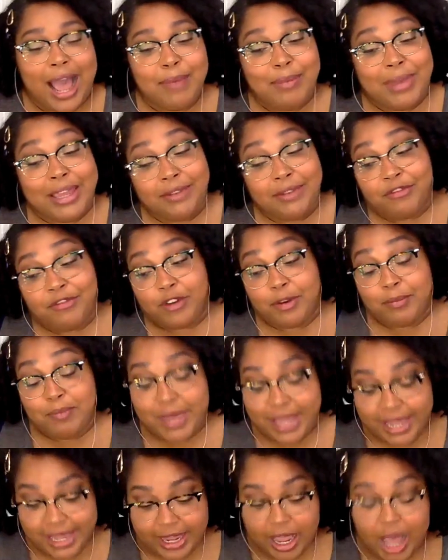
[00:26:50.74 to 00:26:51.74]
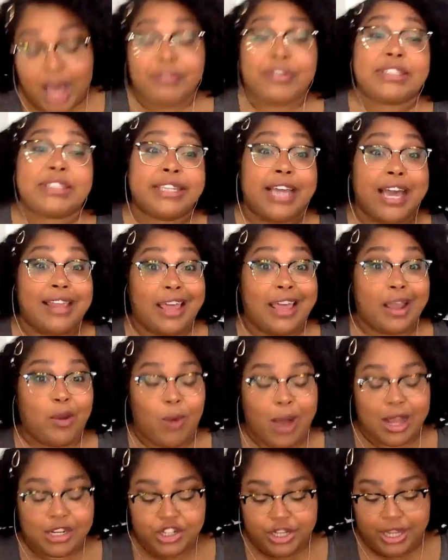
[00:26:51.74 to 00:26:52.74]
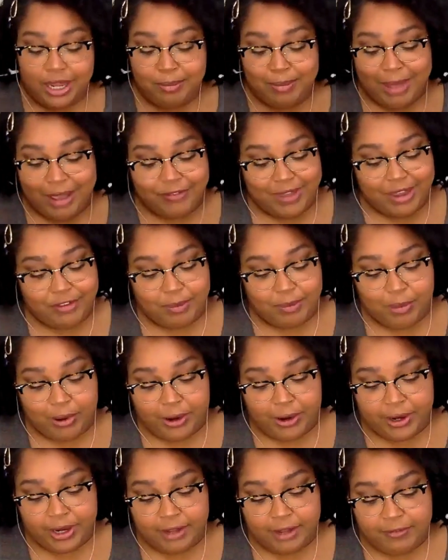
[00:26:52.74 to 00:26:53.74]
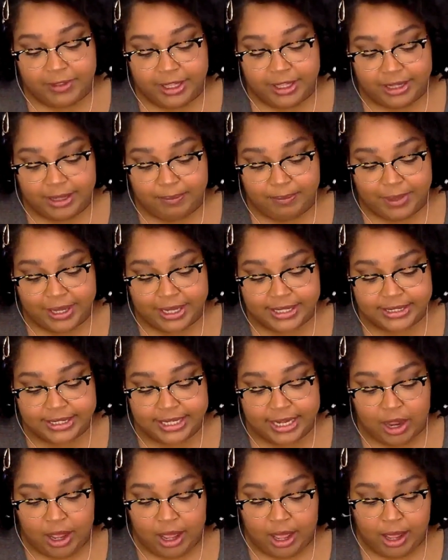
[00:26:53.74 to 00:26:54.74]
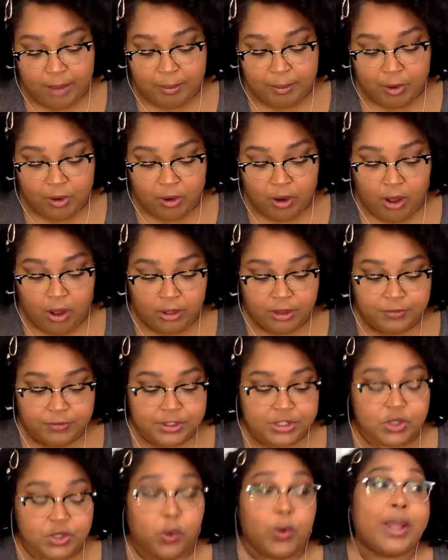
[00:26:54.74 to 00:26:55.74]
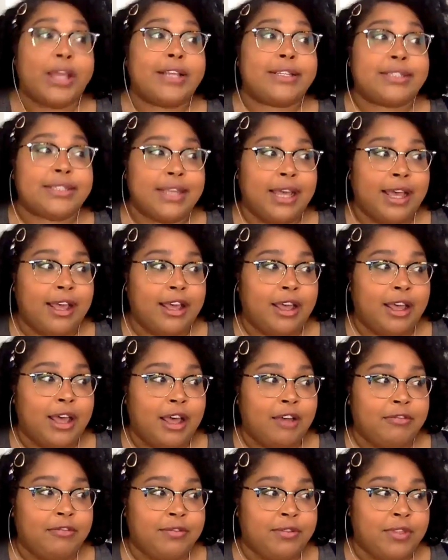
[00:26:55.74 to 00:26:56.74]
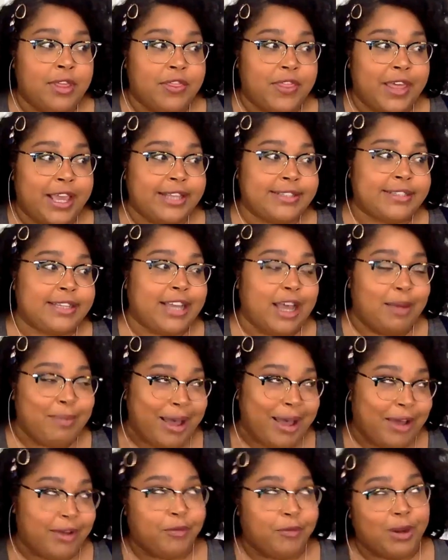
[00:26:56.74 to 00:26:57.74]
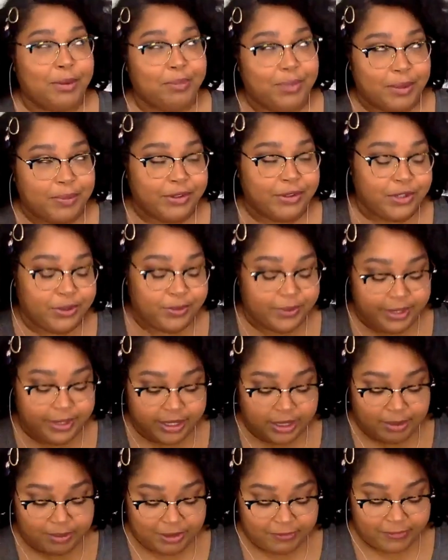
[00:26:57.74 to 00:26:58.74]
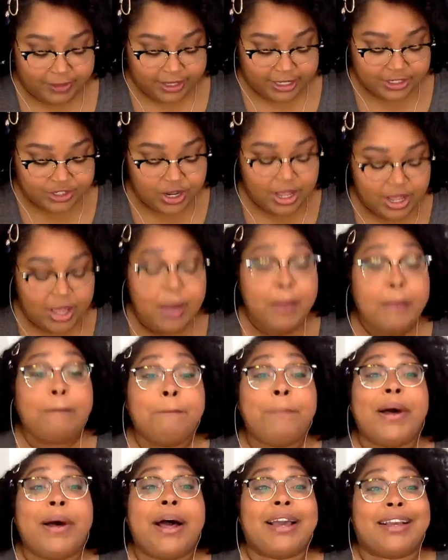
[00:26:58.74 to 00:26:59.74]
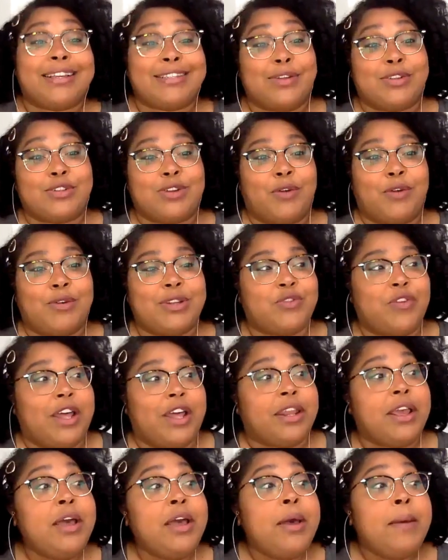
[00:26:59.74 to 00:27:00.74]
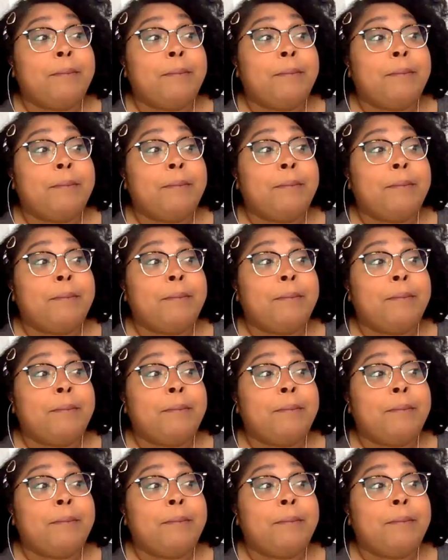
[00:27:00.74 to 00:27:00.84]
I mean, for me, obviously, I like watching it. My favorite part of the Olympics um, are all of the stories uh, of the things that come out and what people do in the Olympic Village, but because those are always fun.